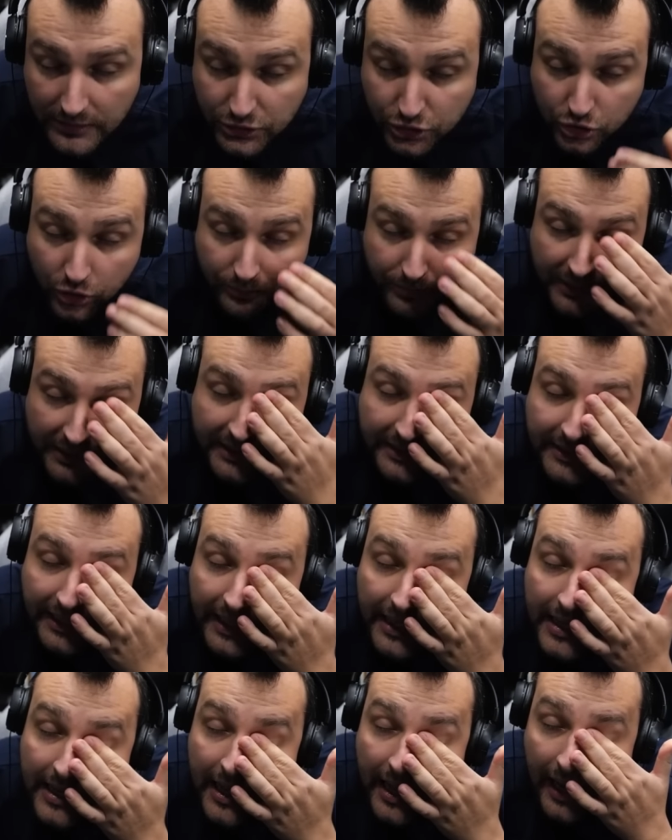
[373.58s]
stupidity.
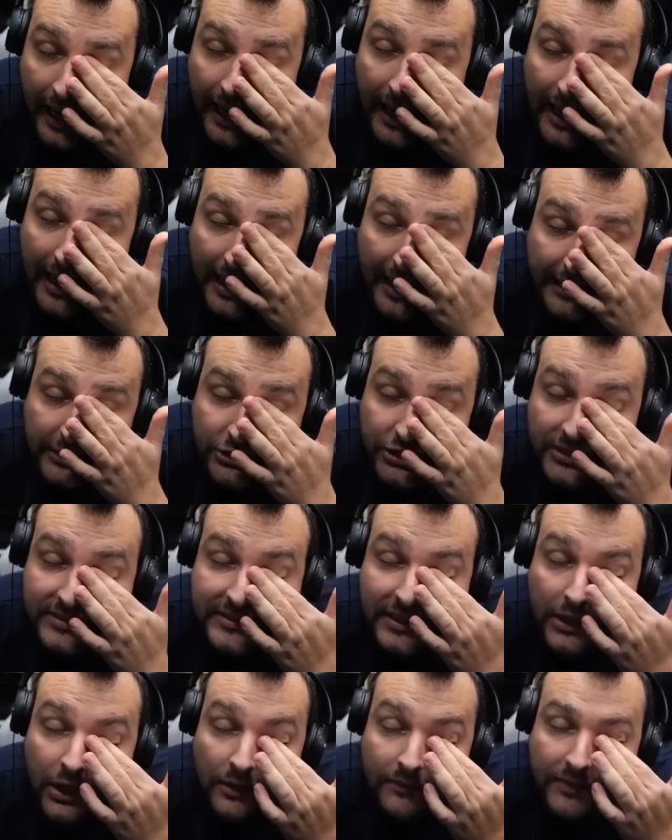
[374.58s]
I just
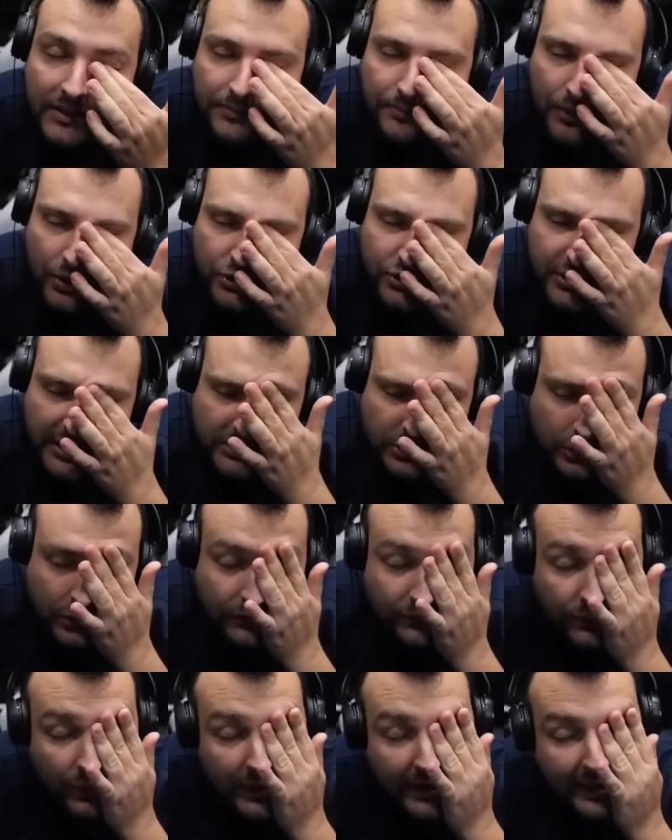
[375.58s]
allowed Progetto to
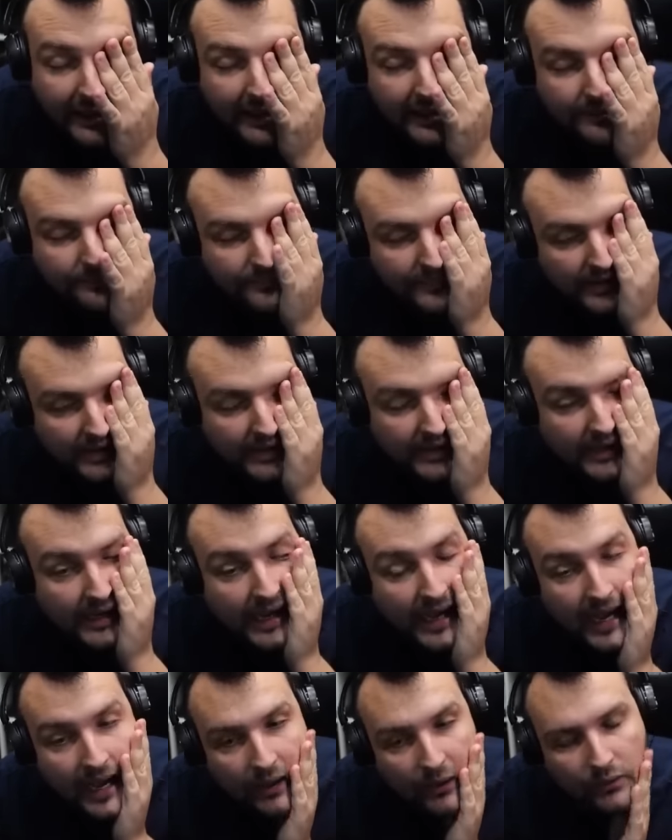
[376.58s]
fully clip me
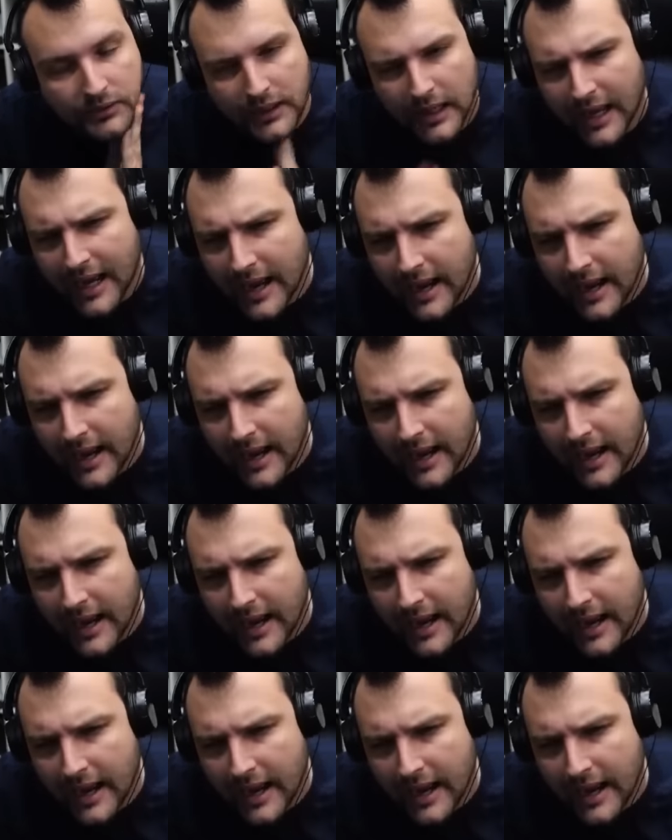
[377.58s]
out.